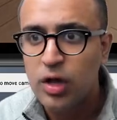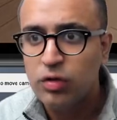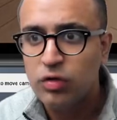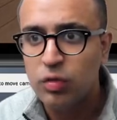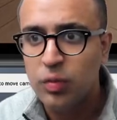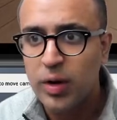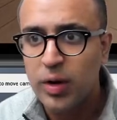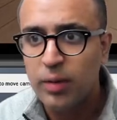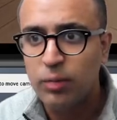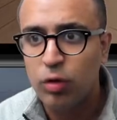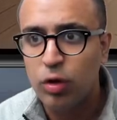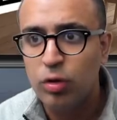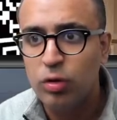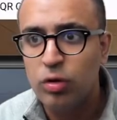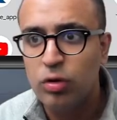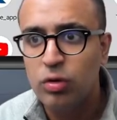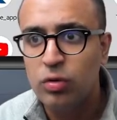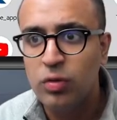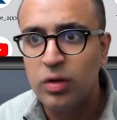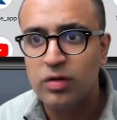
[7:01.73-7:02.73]
So what I'm going to
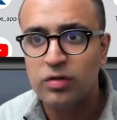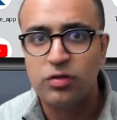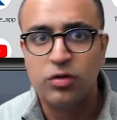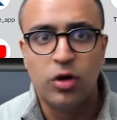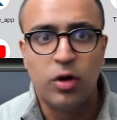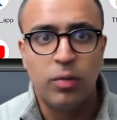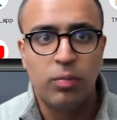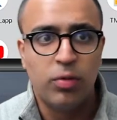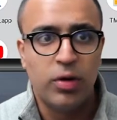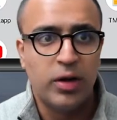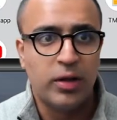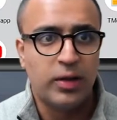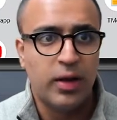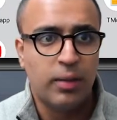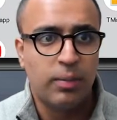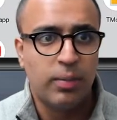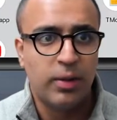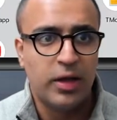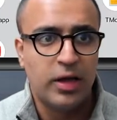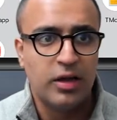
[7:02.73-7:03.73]
do is stop running the
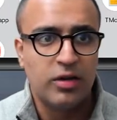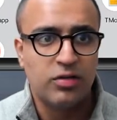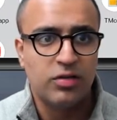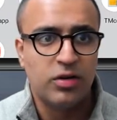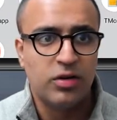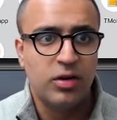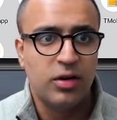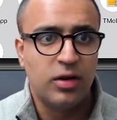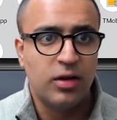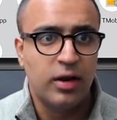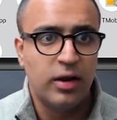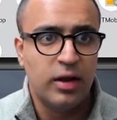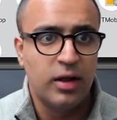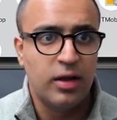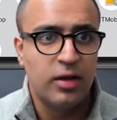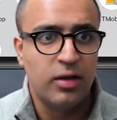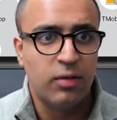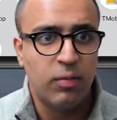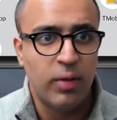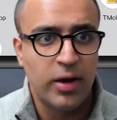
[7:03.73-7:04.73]
application,
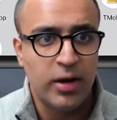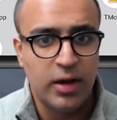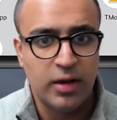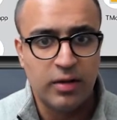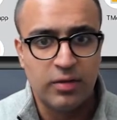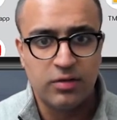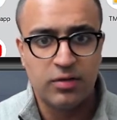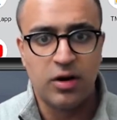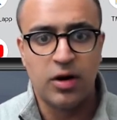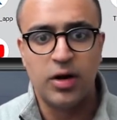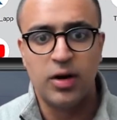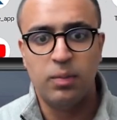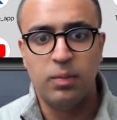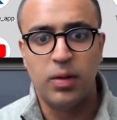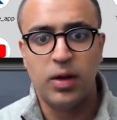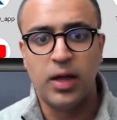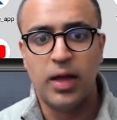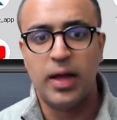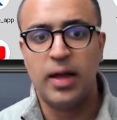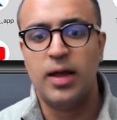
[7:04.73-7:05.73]
click run and start
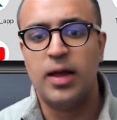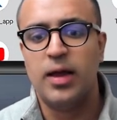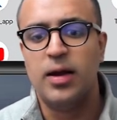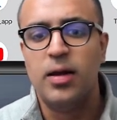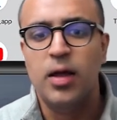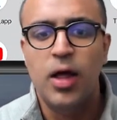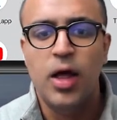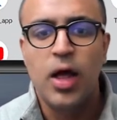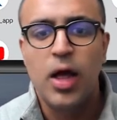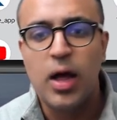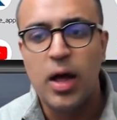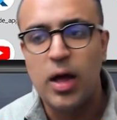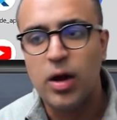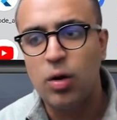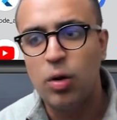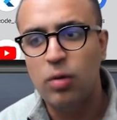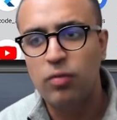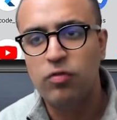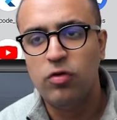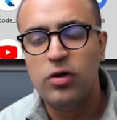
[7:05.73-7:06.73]
debugging again. And
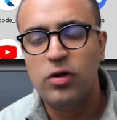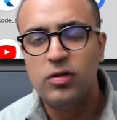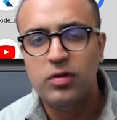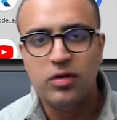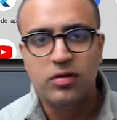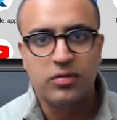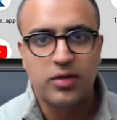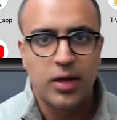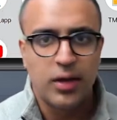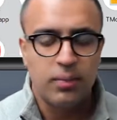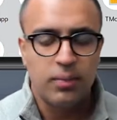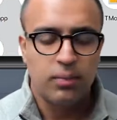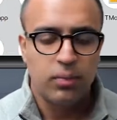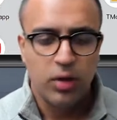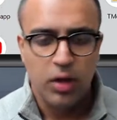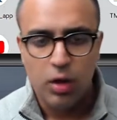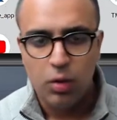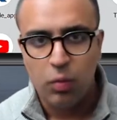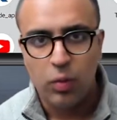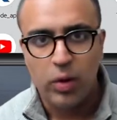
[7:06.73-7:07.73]
hopefully this time,
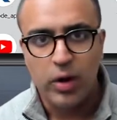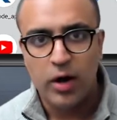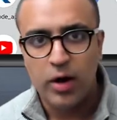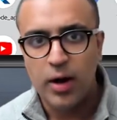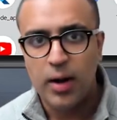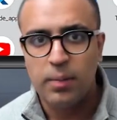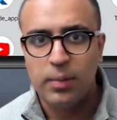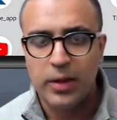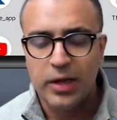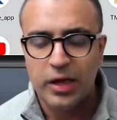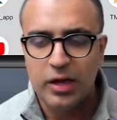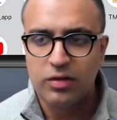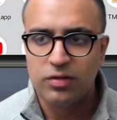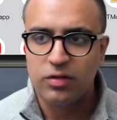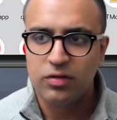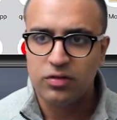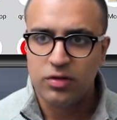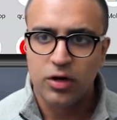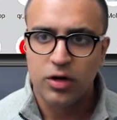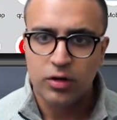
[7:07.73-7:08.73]
when our application
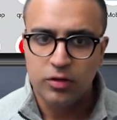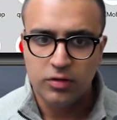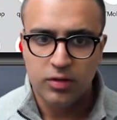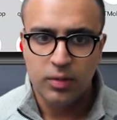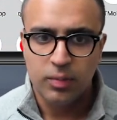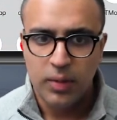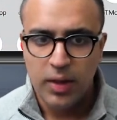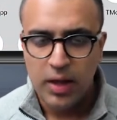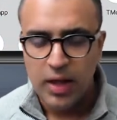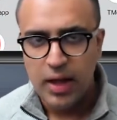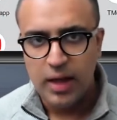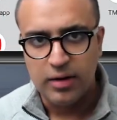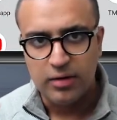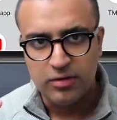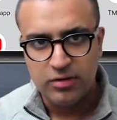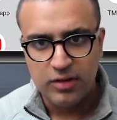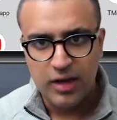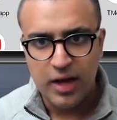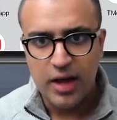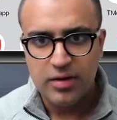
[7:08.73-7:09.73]
starts up and it
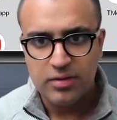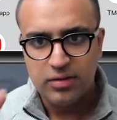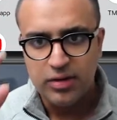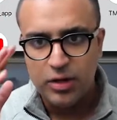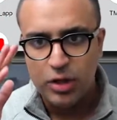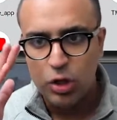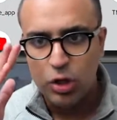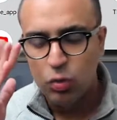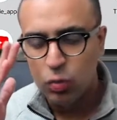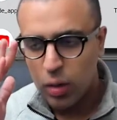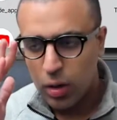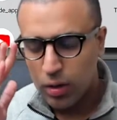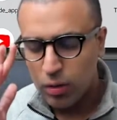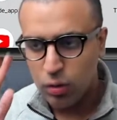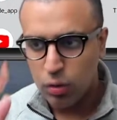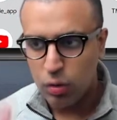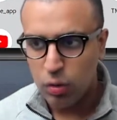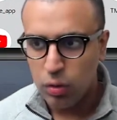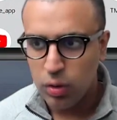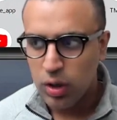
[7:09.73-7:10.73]
scans that QR
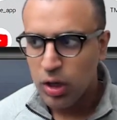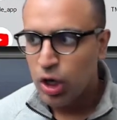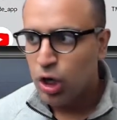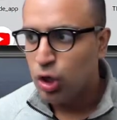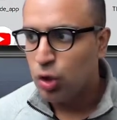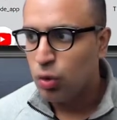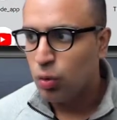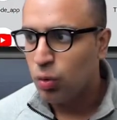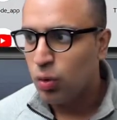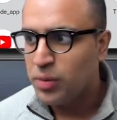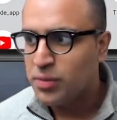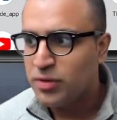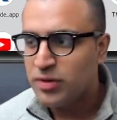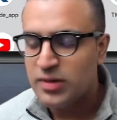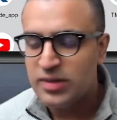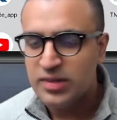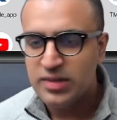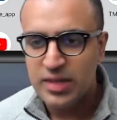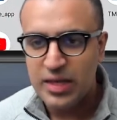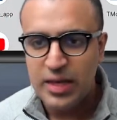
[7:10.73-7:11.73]
code, you're going to
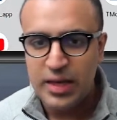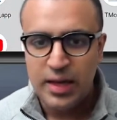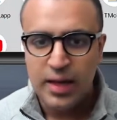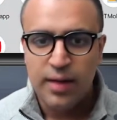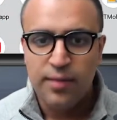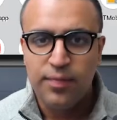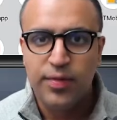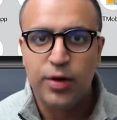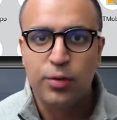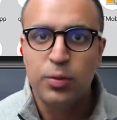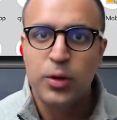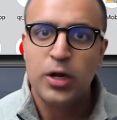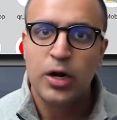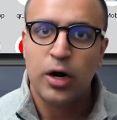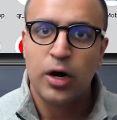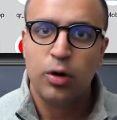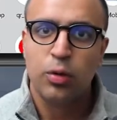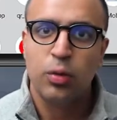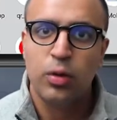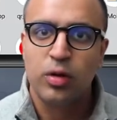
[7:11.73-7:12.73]
see that we
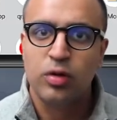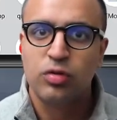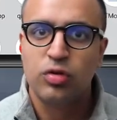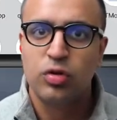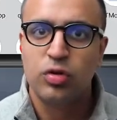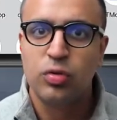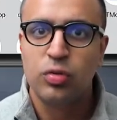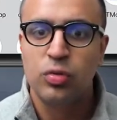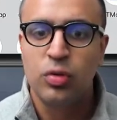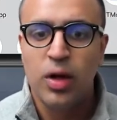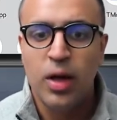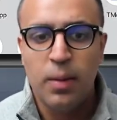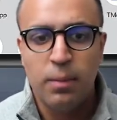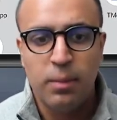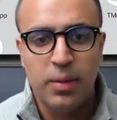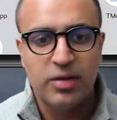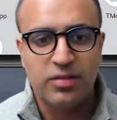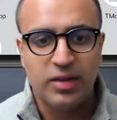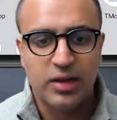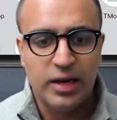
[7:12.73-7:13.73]
are going to
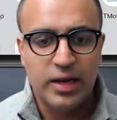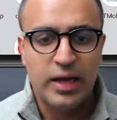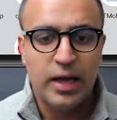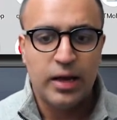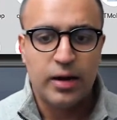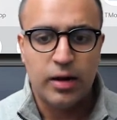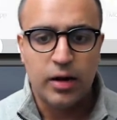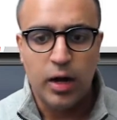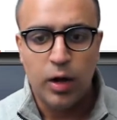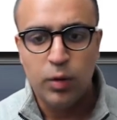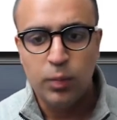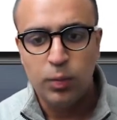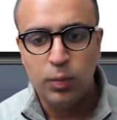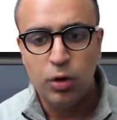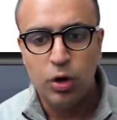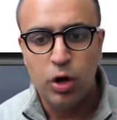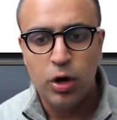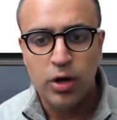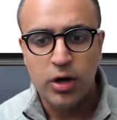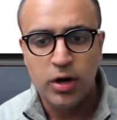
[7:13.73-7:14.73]
basically get an output
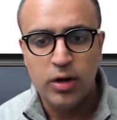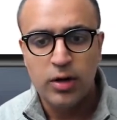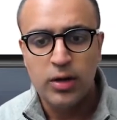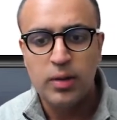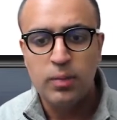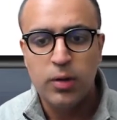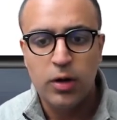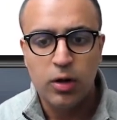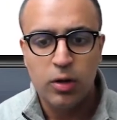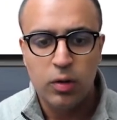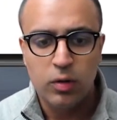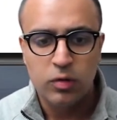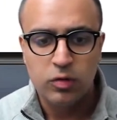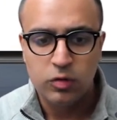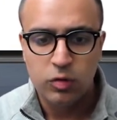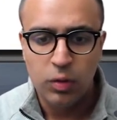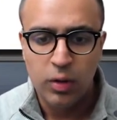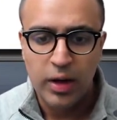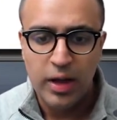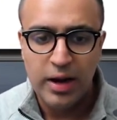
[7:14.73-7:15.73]
on our debug
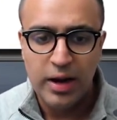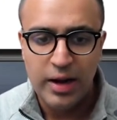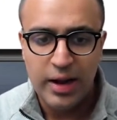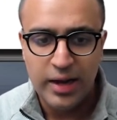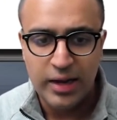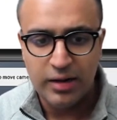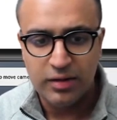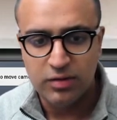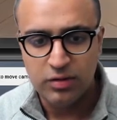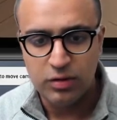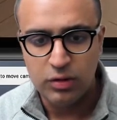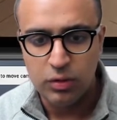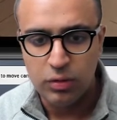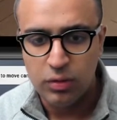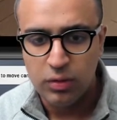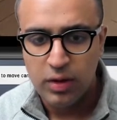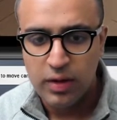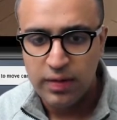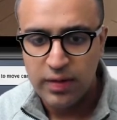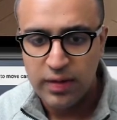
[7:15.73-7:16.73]
console letting us
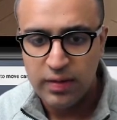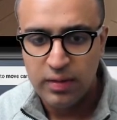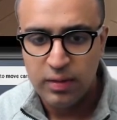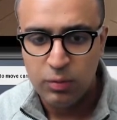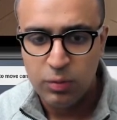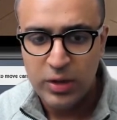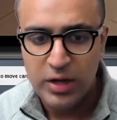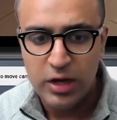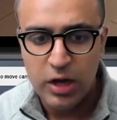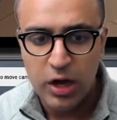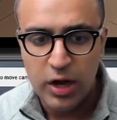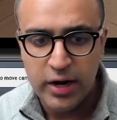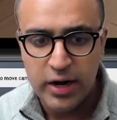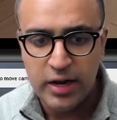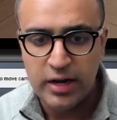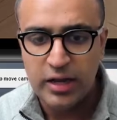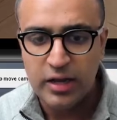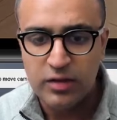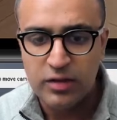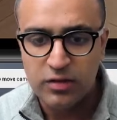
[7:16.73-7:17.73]
know that we got
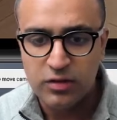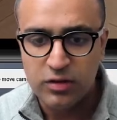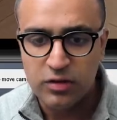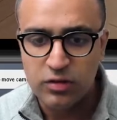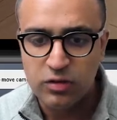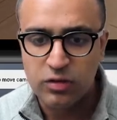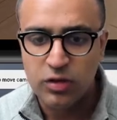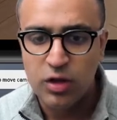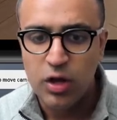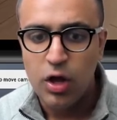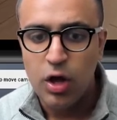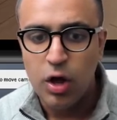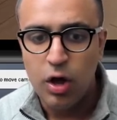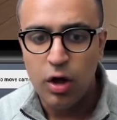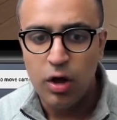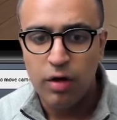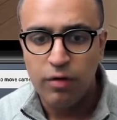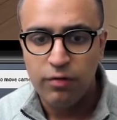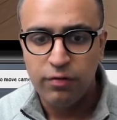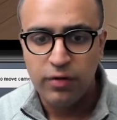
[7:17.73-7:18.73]
an instance
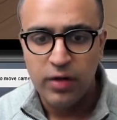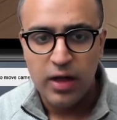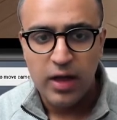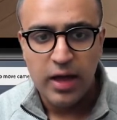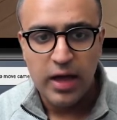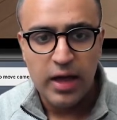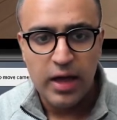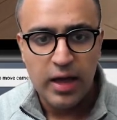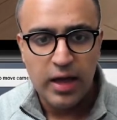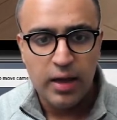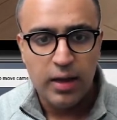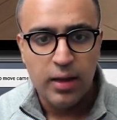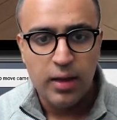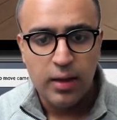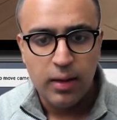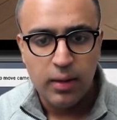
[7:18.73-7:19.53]
of a